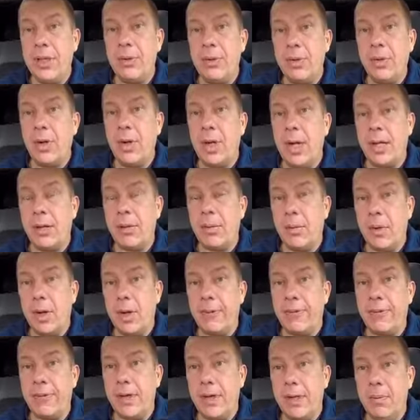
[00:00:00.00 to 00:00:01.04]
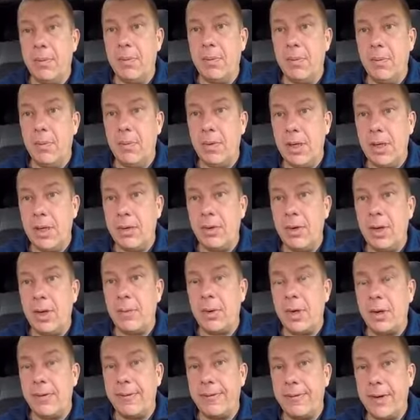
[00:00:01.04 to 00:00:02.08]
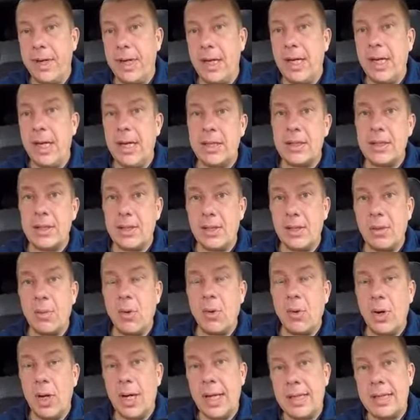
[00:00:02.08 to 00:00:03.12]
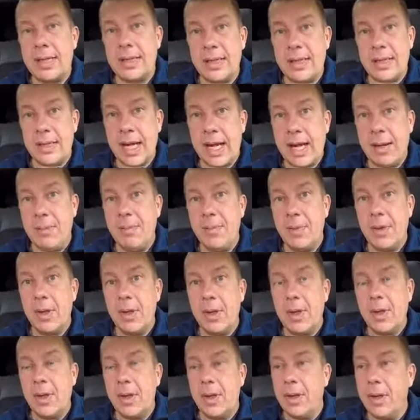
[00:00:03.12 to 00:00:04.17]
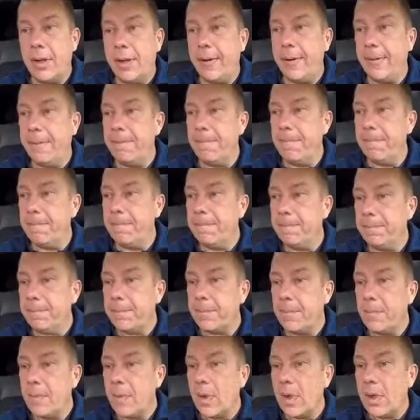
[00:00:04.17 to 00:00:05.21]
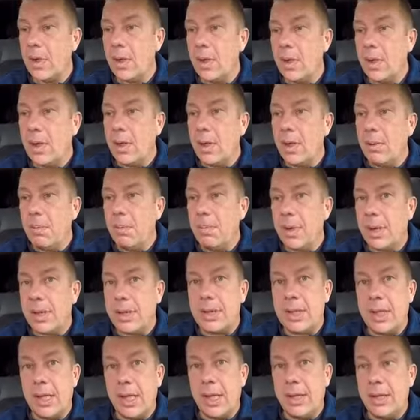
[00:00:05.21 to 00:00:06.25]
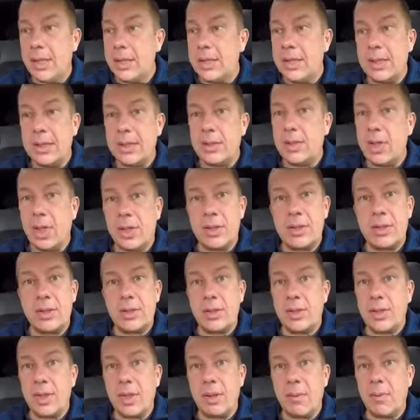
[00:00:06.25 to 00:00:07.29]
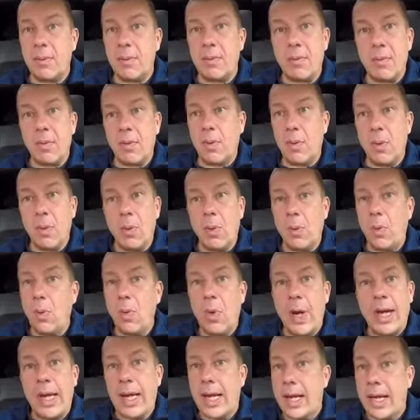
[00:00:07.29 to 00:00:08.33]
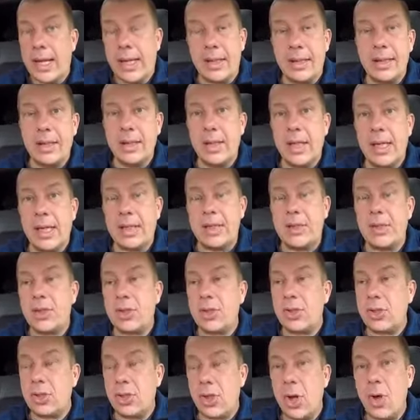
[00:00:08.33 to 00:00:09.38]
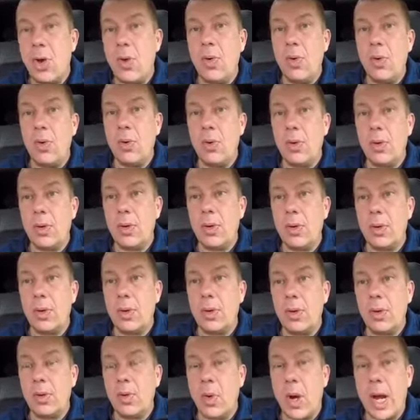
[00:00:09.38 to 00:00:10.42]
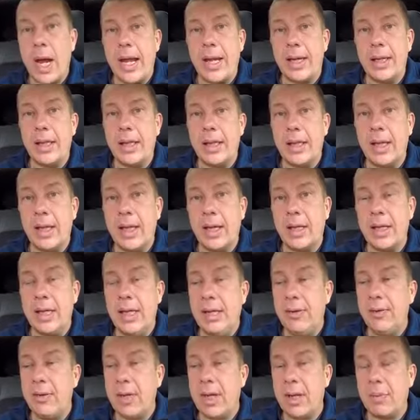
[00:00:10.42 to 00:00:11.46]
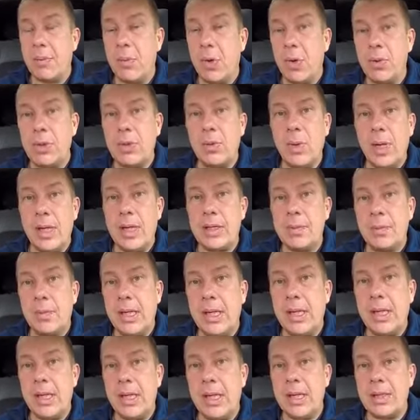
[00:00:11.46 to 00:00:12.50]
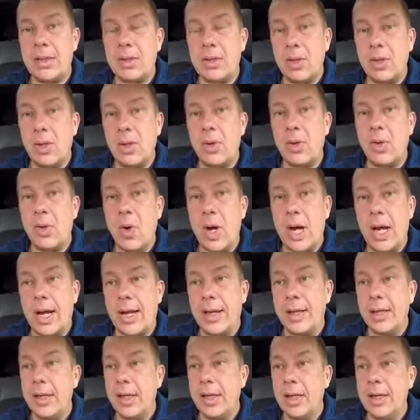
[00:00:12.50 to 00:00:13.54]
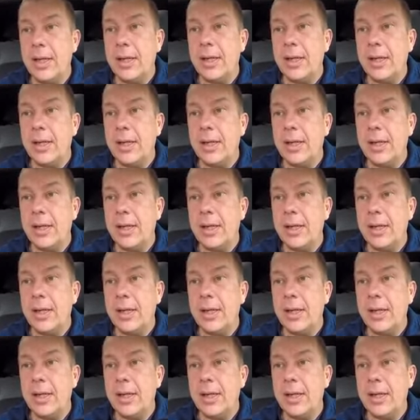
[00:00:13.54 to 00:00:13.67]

Niro and the Model 3. Niro and Model 3 is more or less the same, but this is just way ahead. It's so quiet in here, even at motorway speed. It's so quiet.